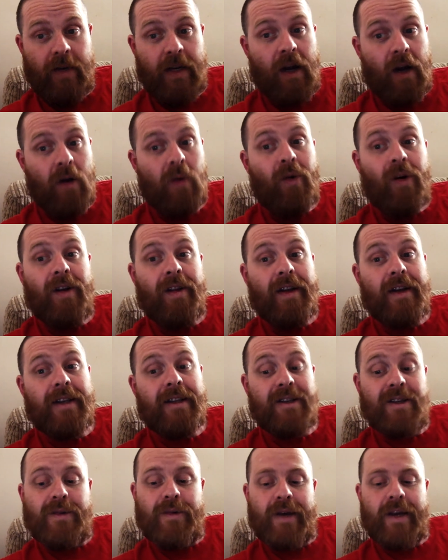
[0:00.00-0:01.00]
know what they're
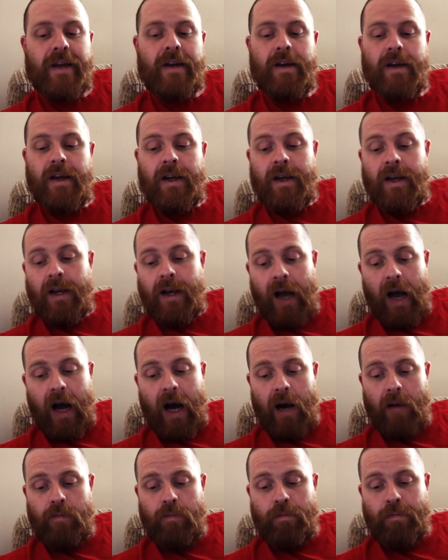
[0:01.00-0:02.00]
doing.
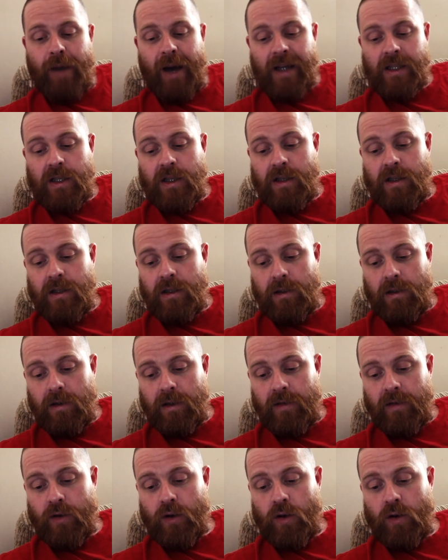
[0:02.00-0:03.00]
Buttons
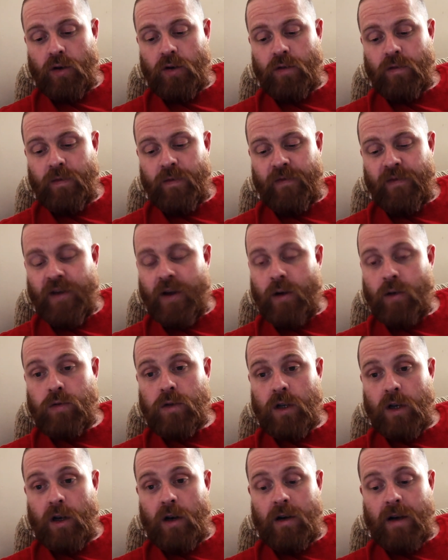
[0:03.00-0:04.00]
have a good feel
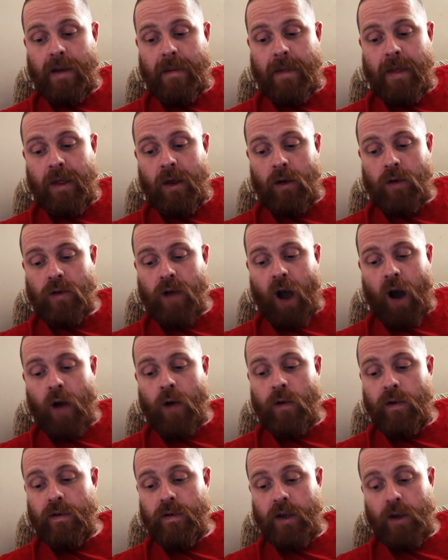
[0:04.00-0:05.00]
to them.
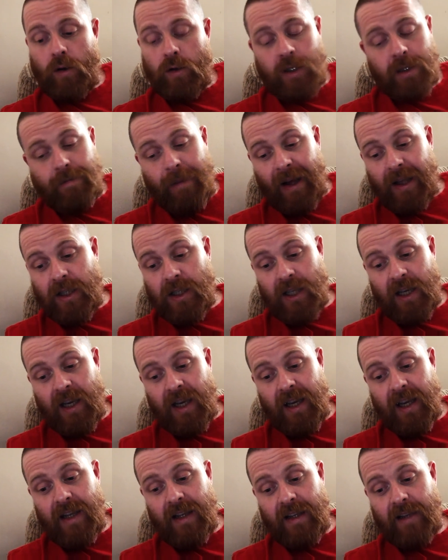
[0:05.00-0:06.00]
They're not
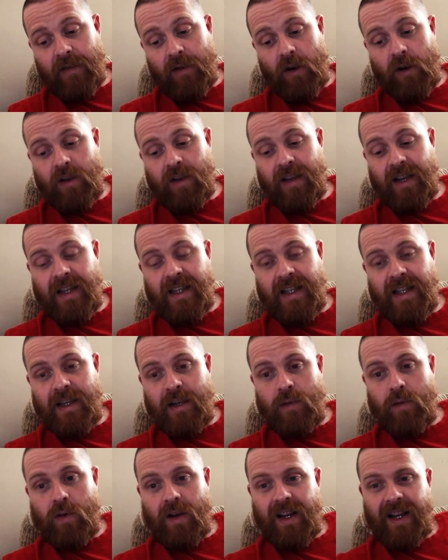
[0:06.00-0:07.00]
spongy. They've got a decent
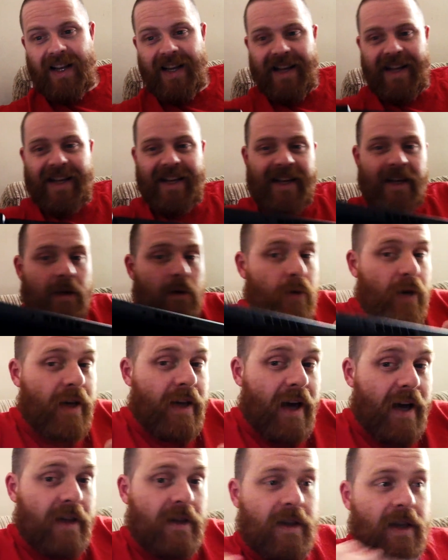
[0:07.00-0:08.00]
little, can you hear
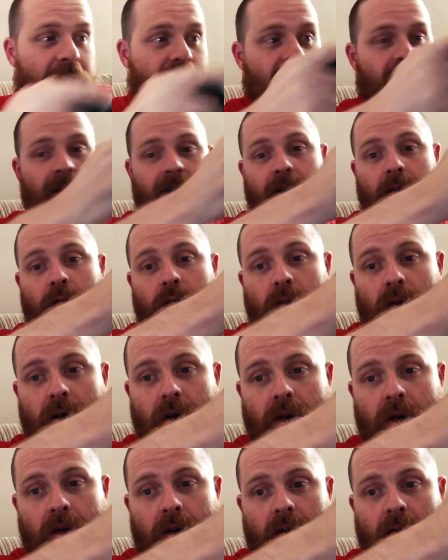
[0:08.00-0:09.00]
that? Decent little
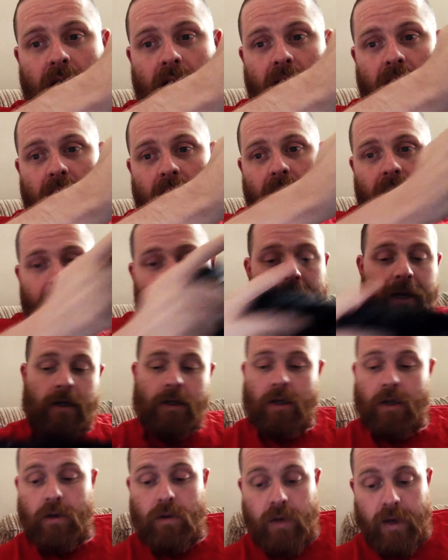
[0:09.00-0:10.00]
click
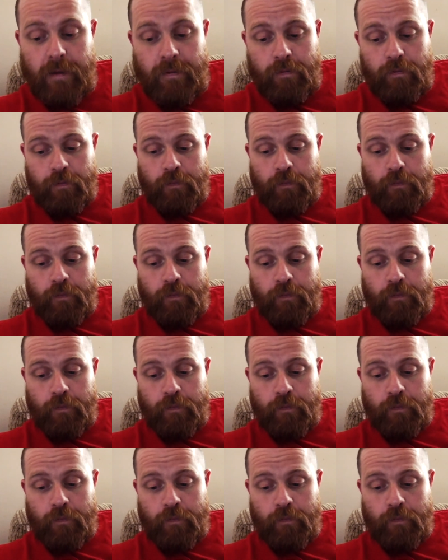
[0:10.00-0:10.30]
to them.